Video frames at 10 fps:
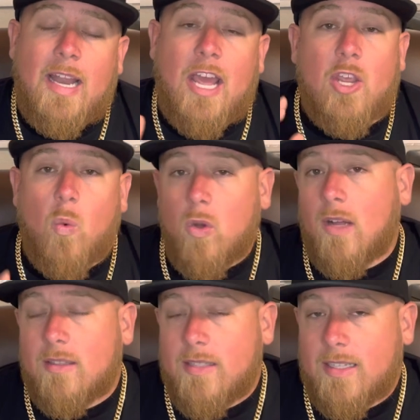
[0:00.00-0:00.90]
Now, you will
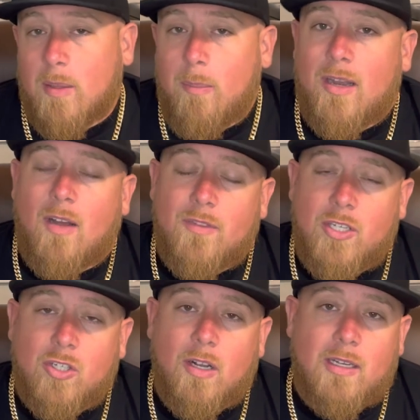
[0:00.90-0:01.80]
have to take the bed off the
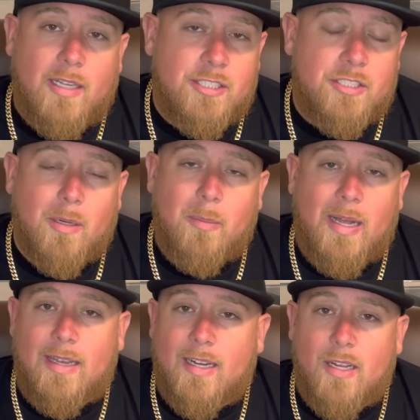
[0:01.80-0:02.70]
truck unless you're
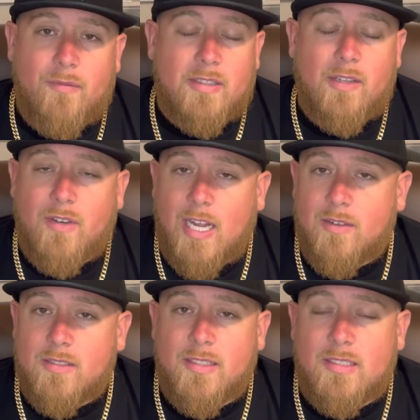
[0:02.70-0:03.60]
buying like a
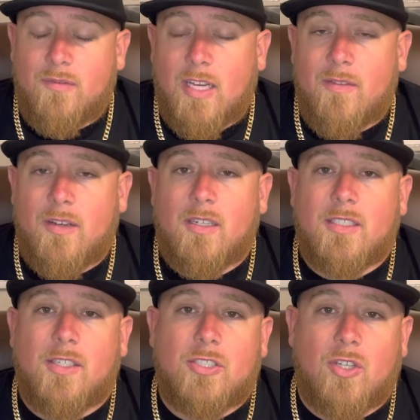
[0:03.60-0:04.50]
55 or 6500
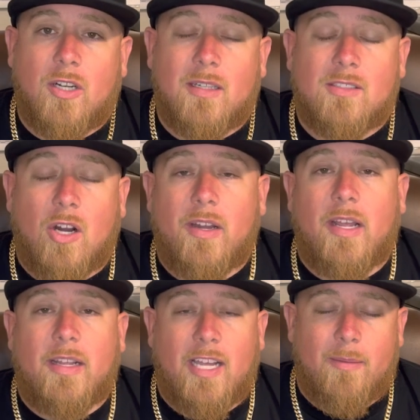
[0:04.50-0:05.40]
series truck that's
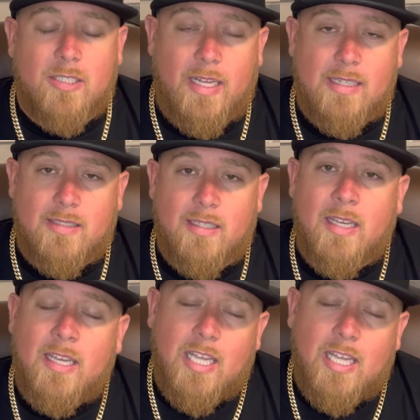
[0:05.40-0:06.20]
already a cab and chassis.